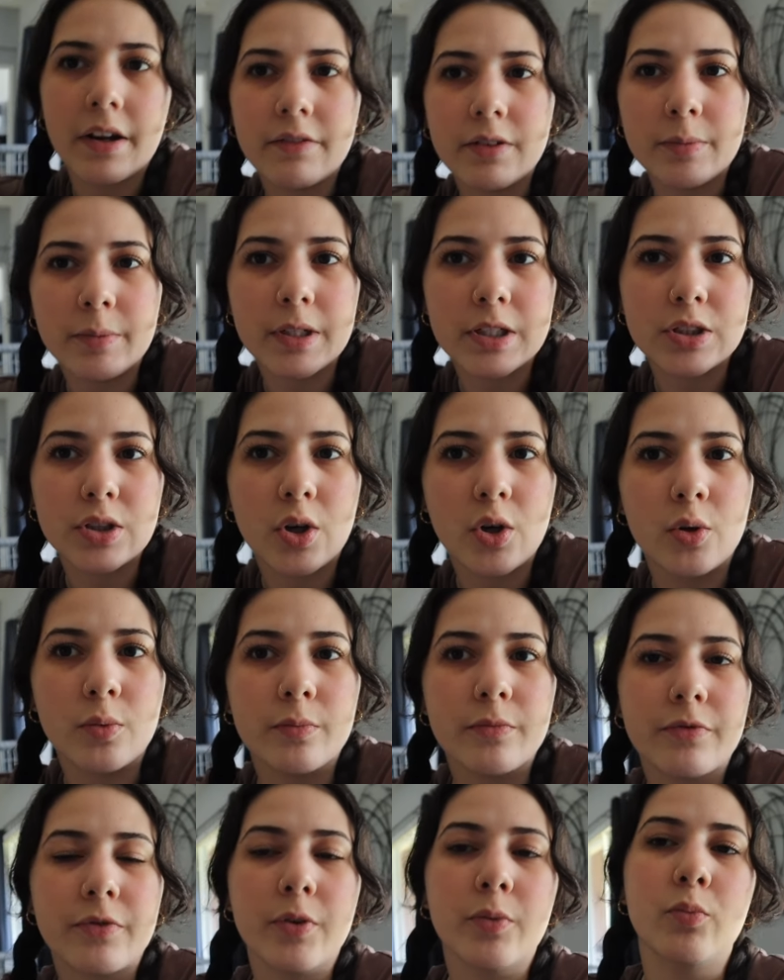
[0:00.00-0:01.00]
Everybody's
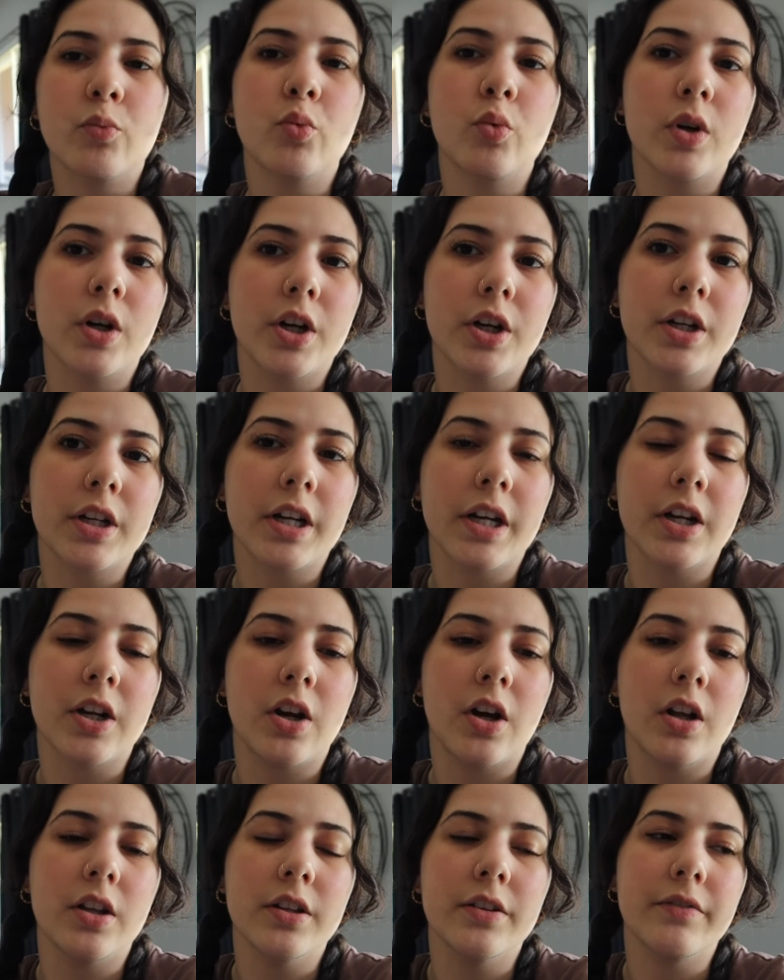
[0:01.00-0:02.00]
home from work and
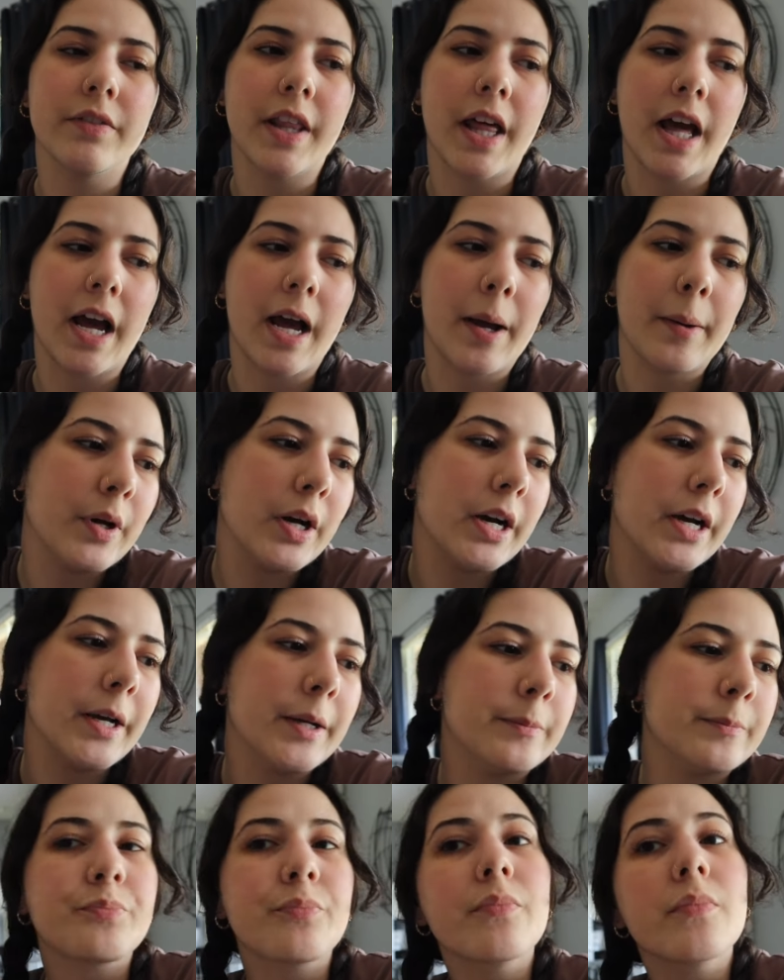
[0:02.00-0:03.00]
all of that,
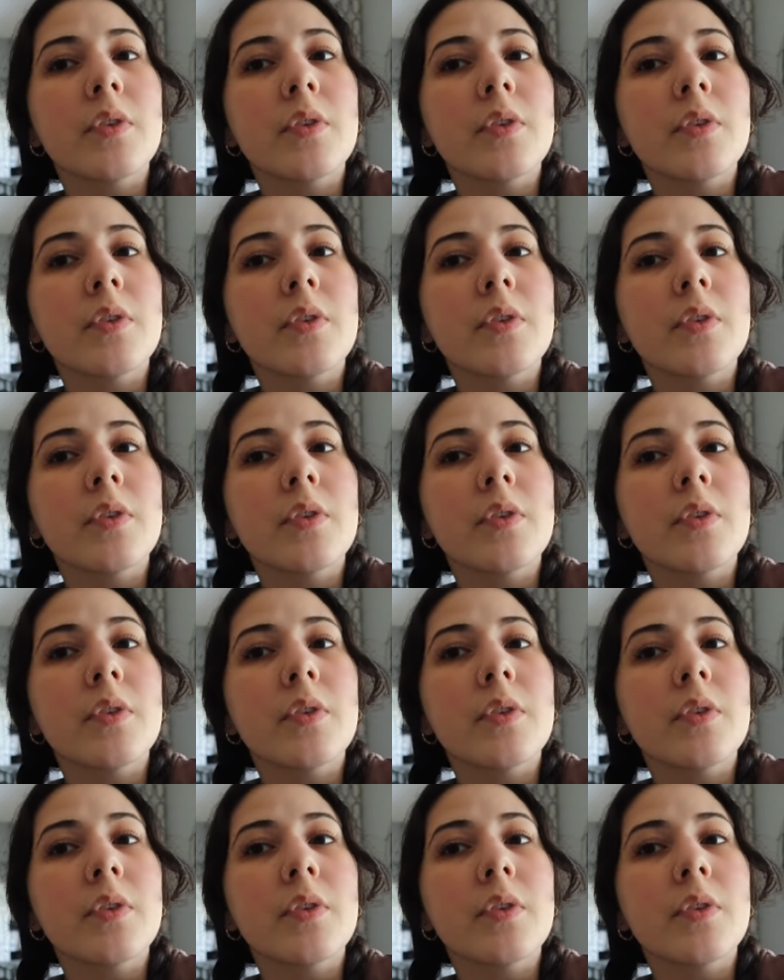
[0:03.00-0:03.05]
but